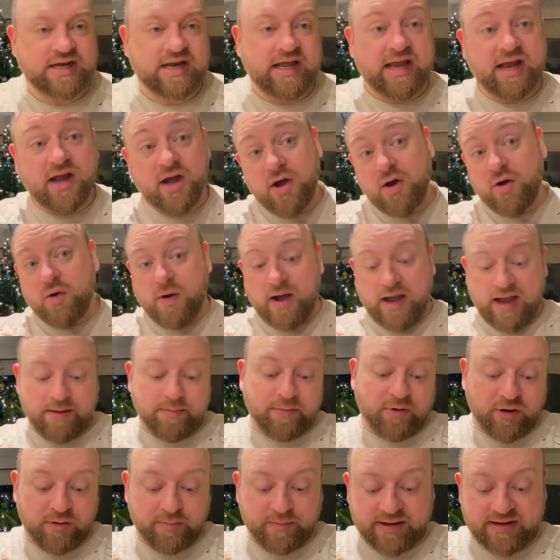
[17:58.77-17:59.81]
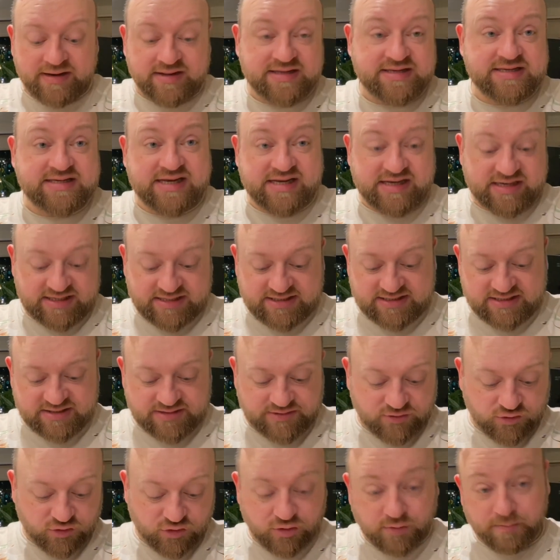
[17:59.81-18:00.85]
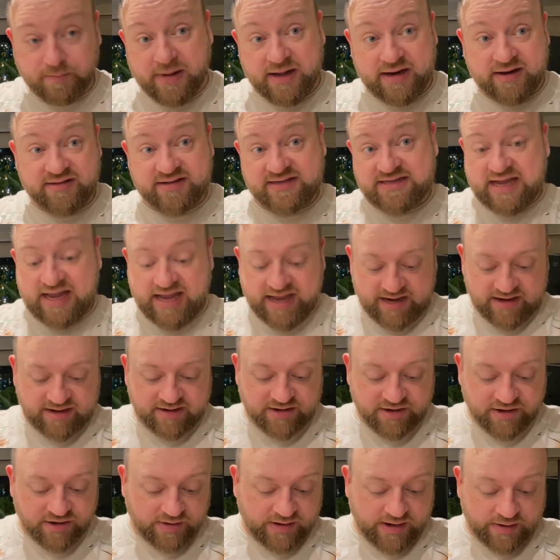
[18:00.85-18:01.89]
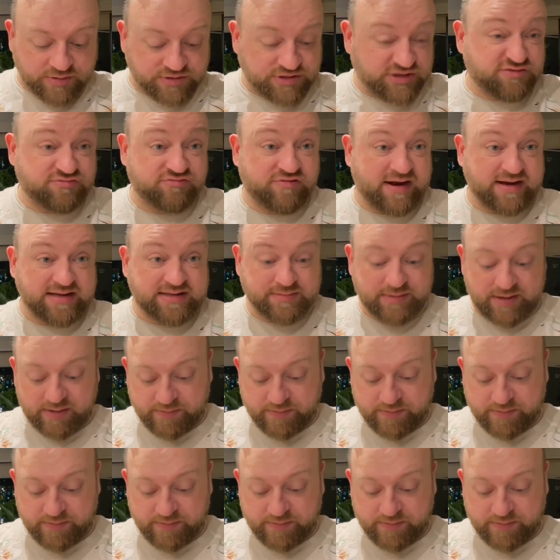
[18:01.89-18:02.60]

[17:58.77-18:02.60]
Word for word: like, oh, I'm on month six or month 10. No, I was just randomly